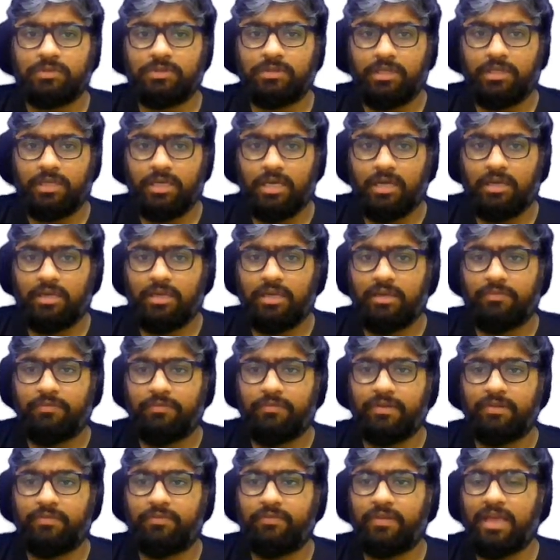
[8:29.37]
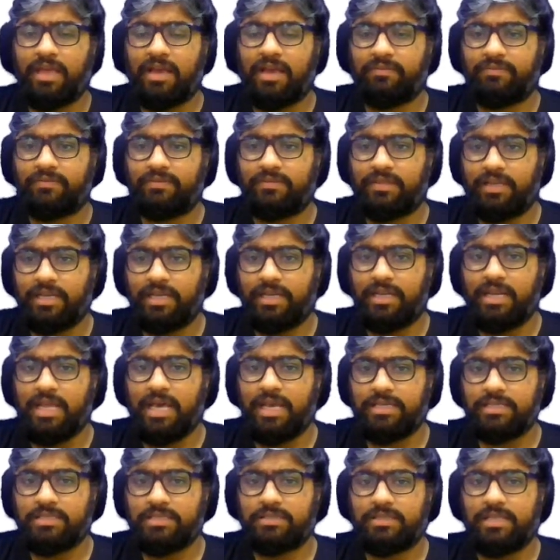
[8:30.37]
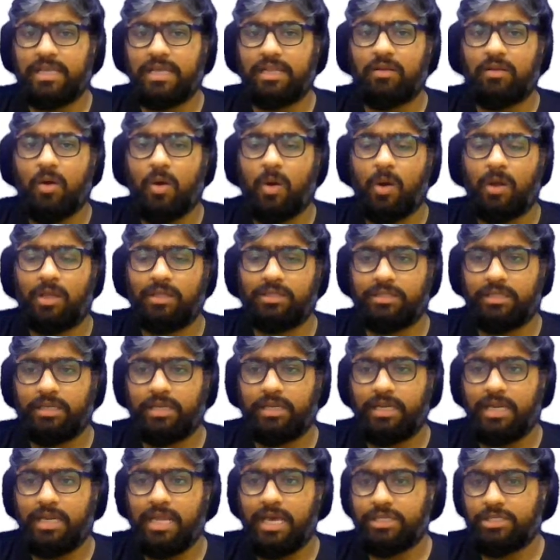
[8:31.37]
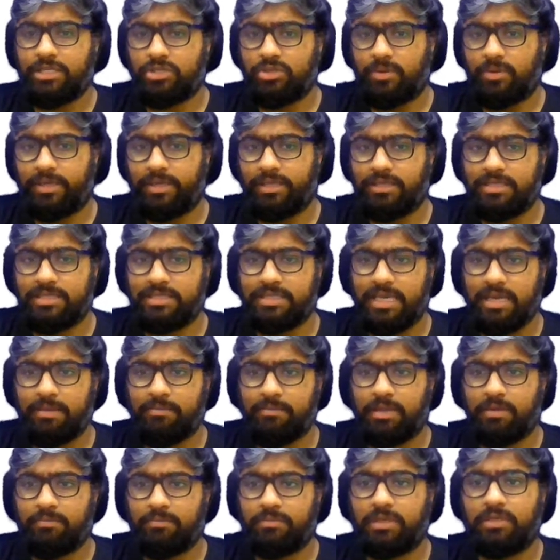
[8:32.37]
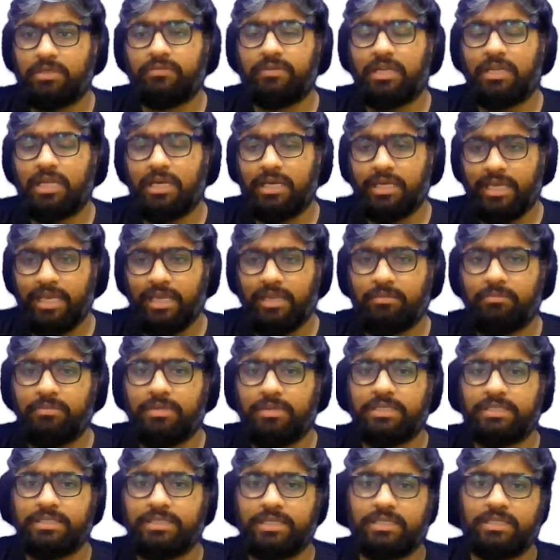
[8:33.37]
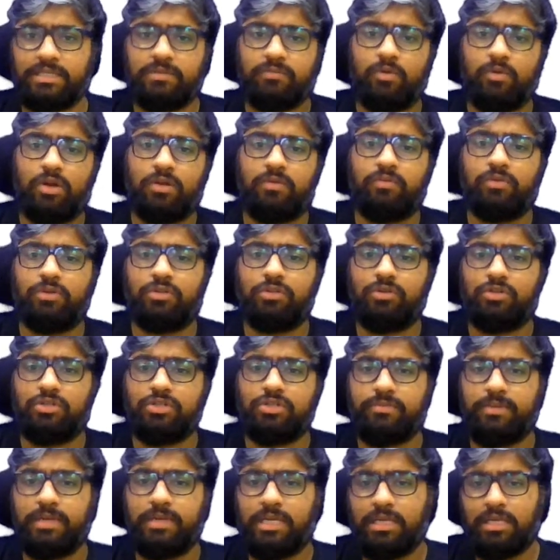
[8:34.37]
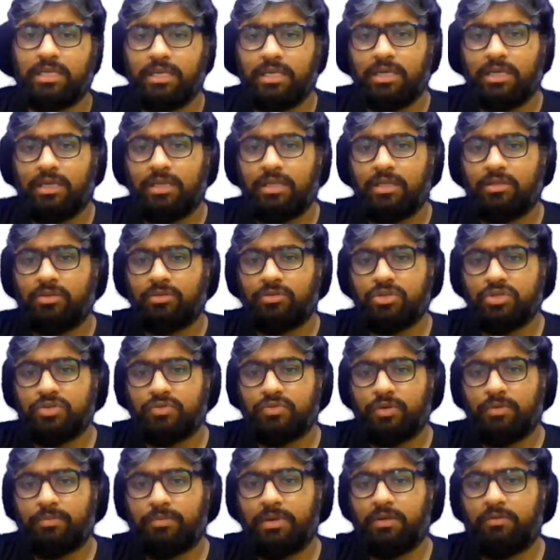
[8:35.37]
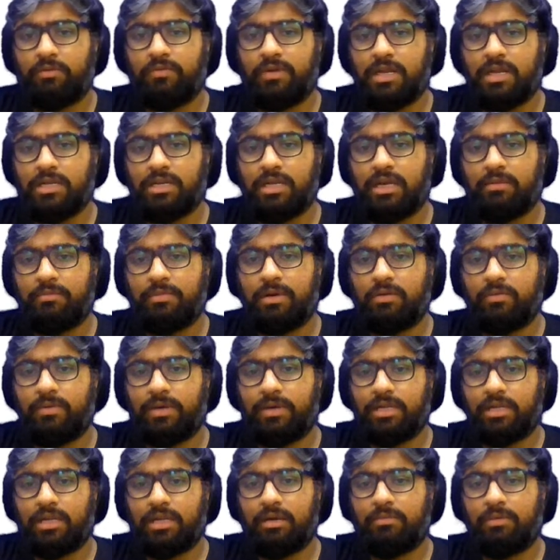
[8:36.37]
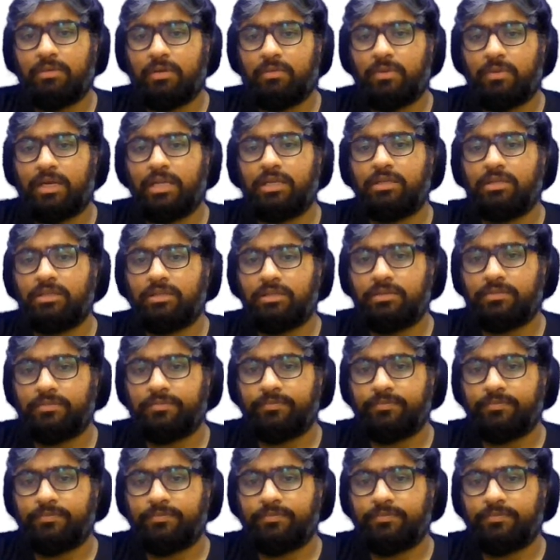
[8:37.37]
Yeah, if we have 3 dice, then all 3 dice showing the same number will again be 6. What would those be? Those would be 1 comma 1 comma 1,